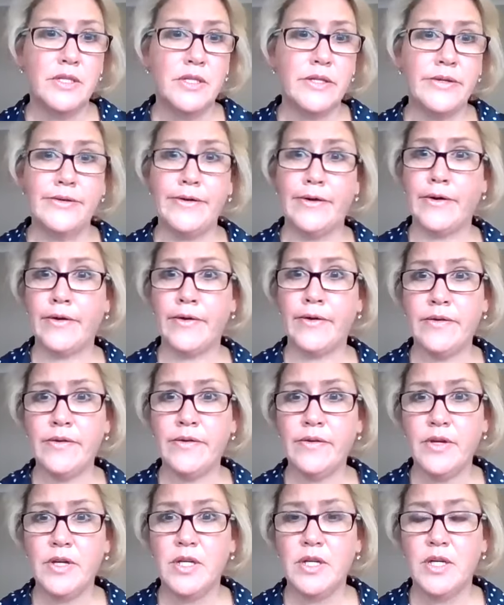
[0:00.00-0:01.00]
you know,
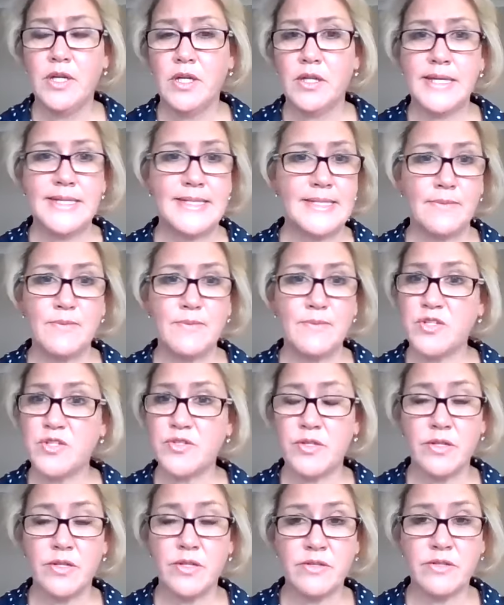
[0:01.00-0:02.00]
there's some
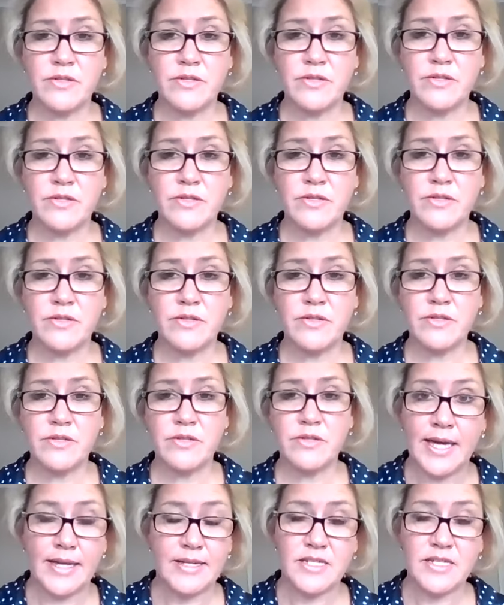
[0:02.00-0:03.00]
children who don't get to
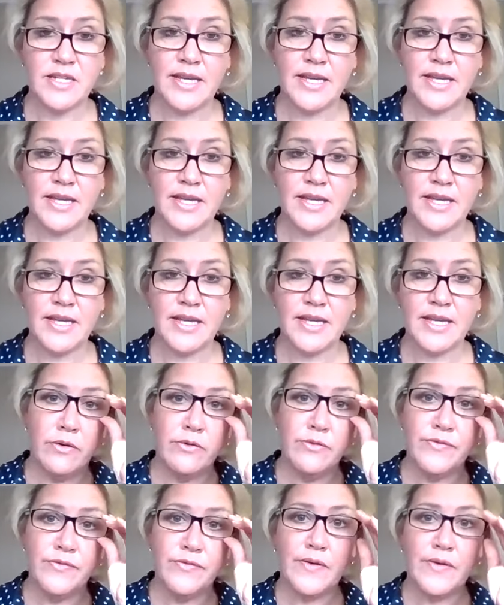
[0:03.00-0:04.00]
get to year
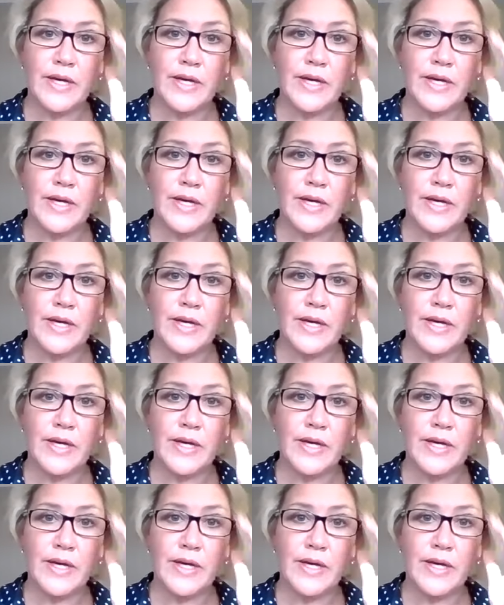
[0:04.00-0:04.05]
12